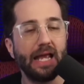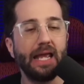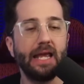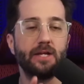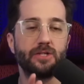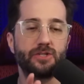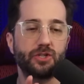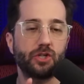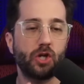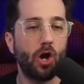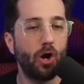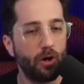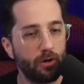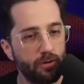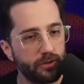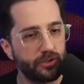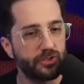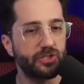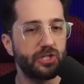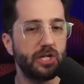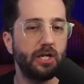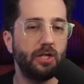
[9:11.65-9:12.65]
is
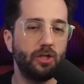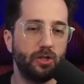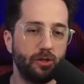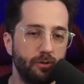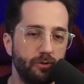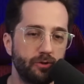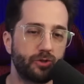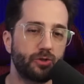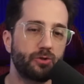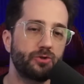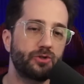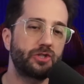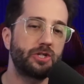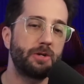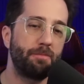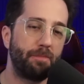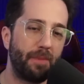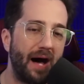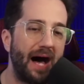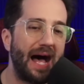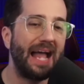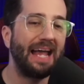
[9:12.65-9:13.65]
coaxing users to
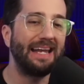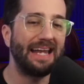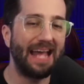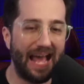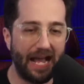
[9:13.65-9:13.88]
buy an